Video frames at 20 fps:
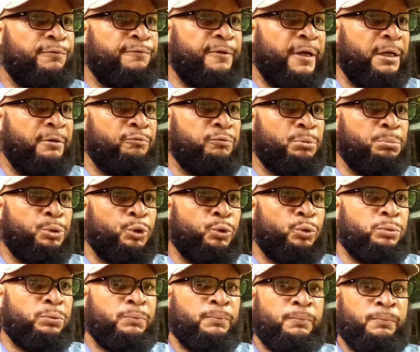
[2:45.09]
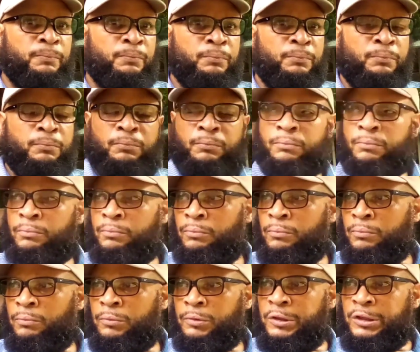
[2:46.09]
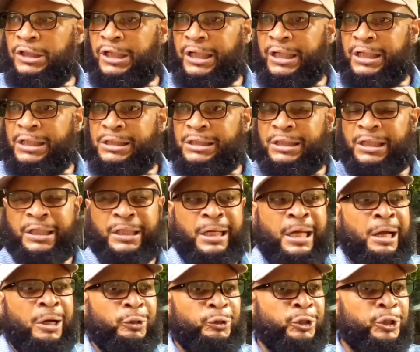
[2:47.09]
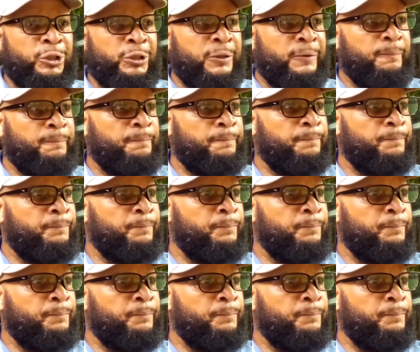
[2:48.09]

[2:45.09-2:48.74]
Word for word: favorable test and outcome